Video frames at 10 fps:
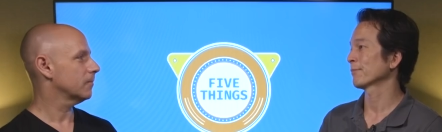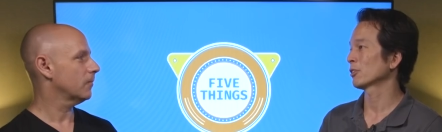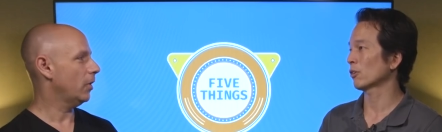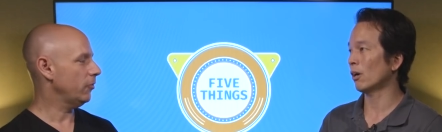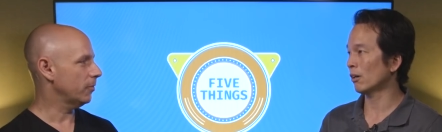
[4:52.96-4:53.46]

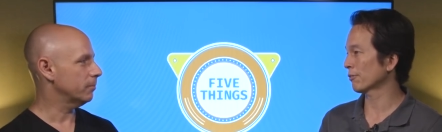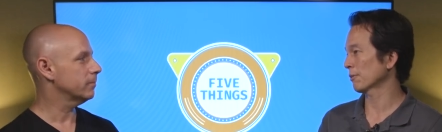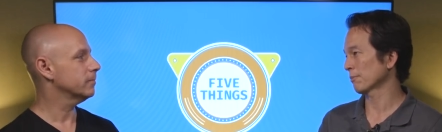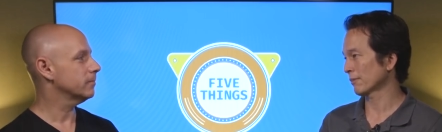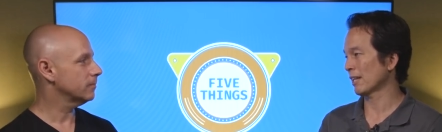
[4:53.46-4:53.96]
Speaker 1: So awesome. all
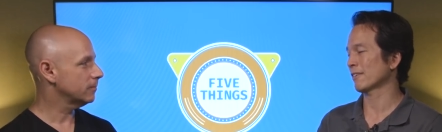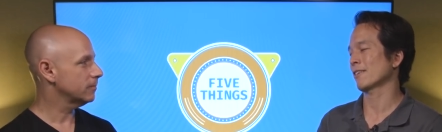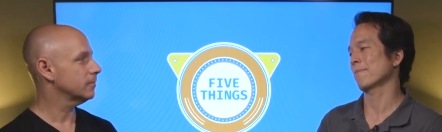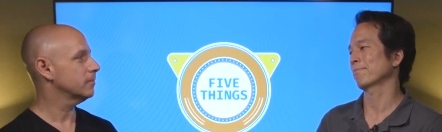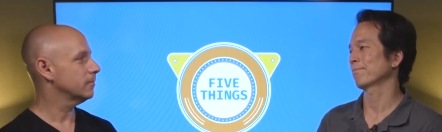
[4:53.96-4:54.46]
from
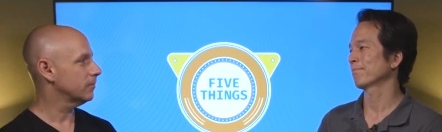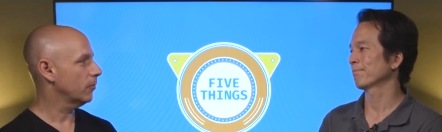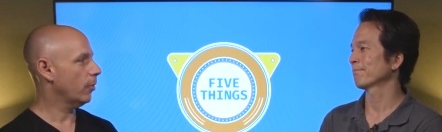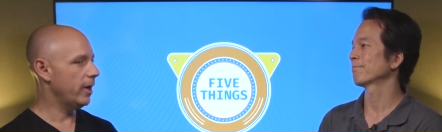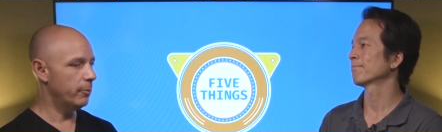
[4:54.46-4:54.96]
desktop.
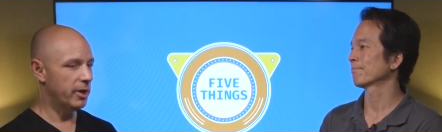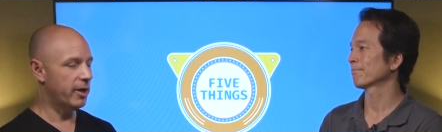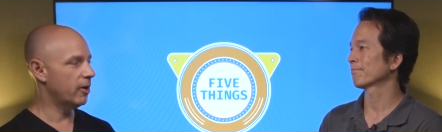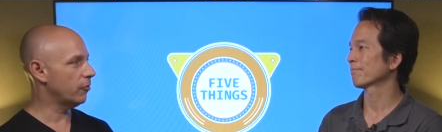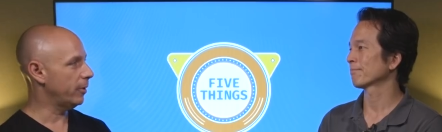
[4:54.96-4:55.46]
Speaker 2: Great, and we can
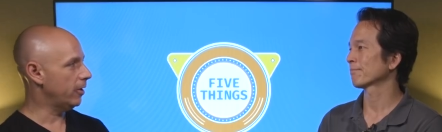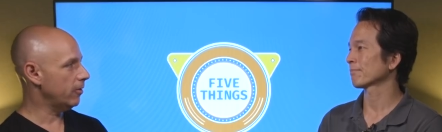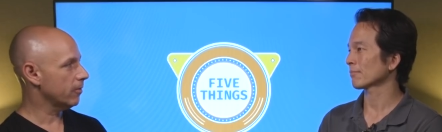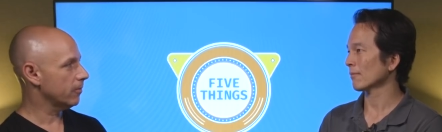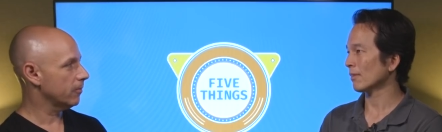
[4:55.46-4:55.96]
get it from here?
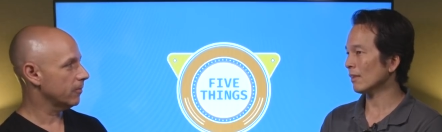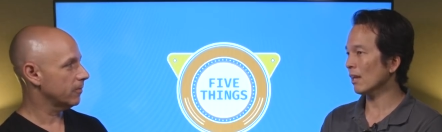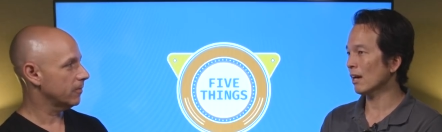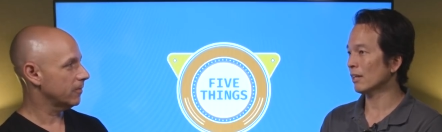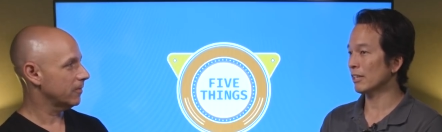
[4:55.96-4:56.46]

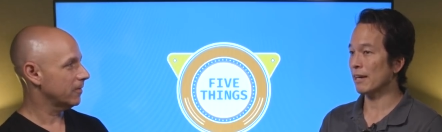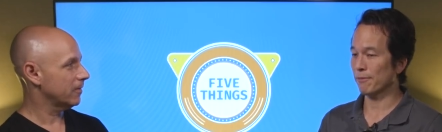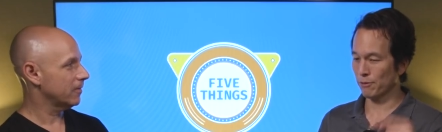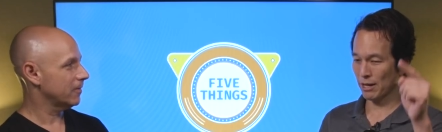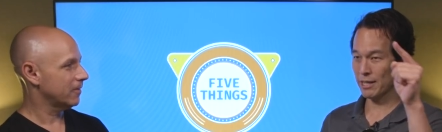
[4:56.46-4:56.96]
Speaker 1: Uh, yeah,
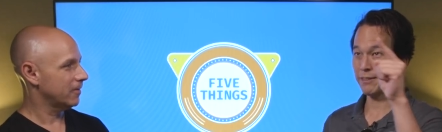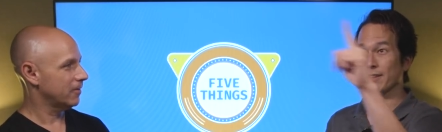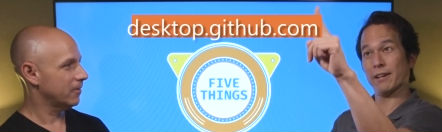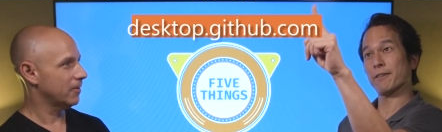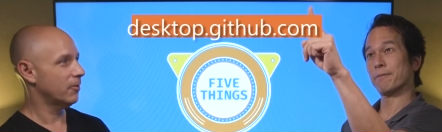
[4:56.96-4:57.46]
right
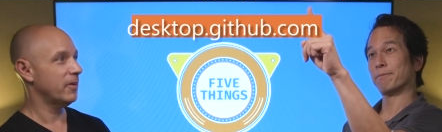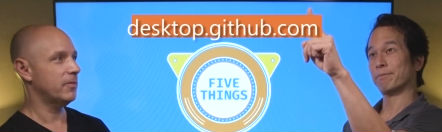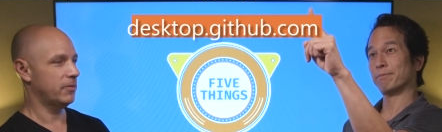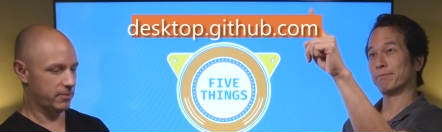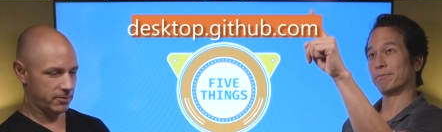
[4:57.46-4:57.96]
there. Right
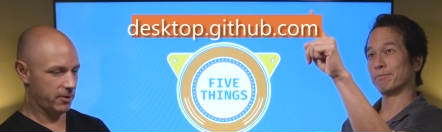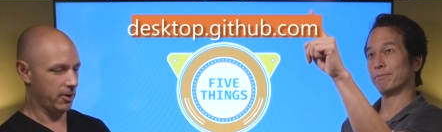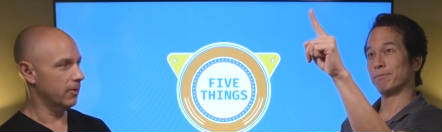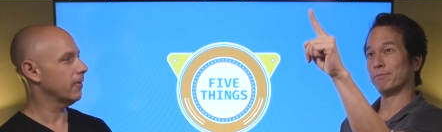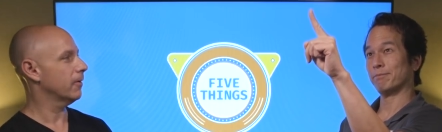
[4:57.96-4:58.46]

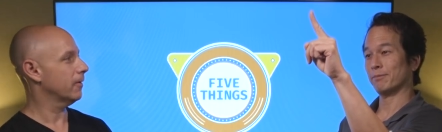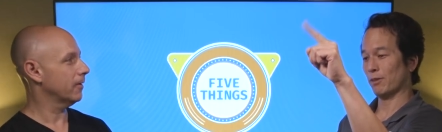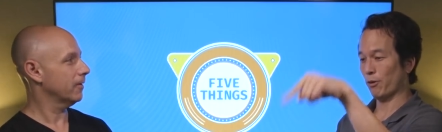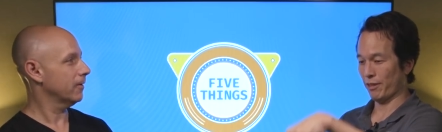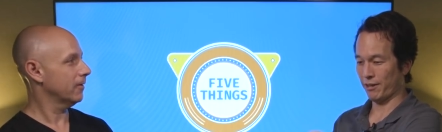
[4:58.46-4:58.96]
there.
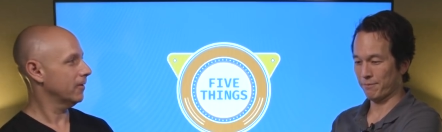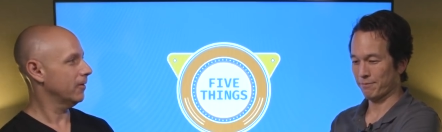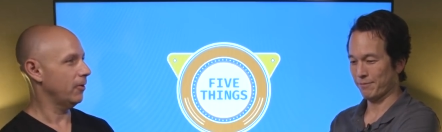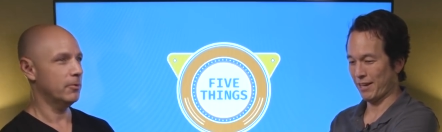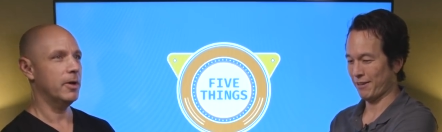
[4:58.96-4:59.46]
Oh, there.
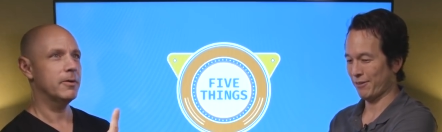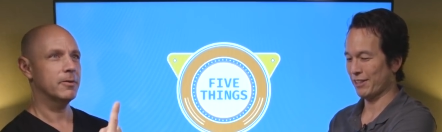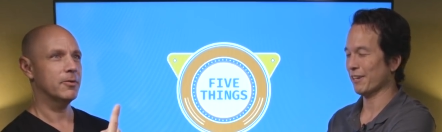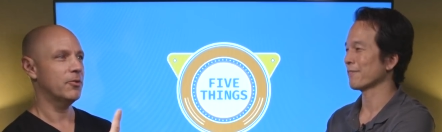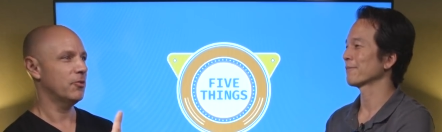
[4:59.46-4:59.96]
Okay. Yeah, right
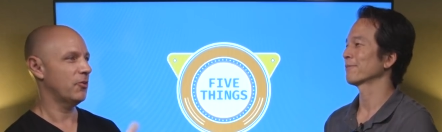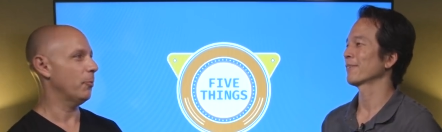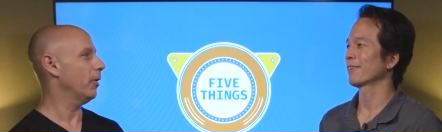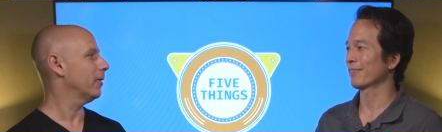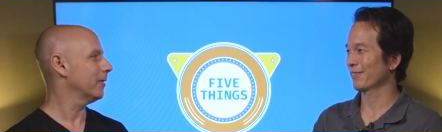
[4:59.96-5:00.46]
there.
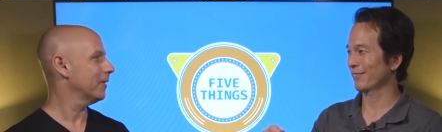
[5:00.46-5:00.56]
Speaker 2: Somewhere